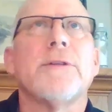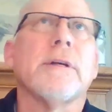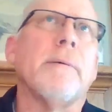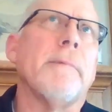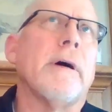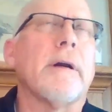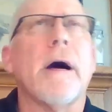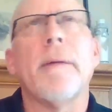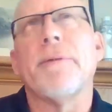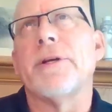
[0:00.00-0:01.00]
was
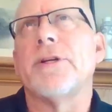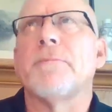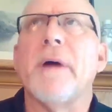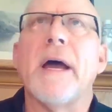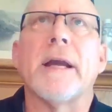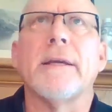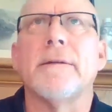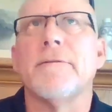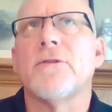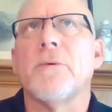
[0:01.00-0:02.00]
accomplished back
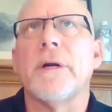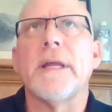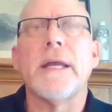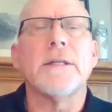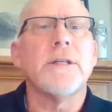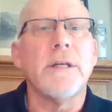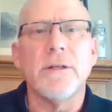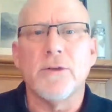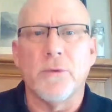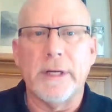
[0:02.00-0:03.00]
in
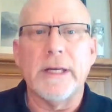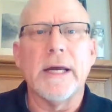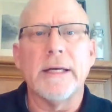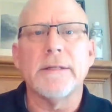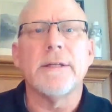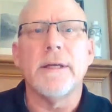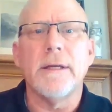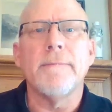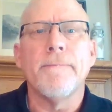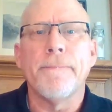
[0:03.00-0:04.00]
2018,
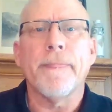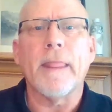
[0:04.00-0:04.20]
2019,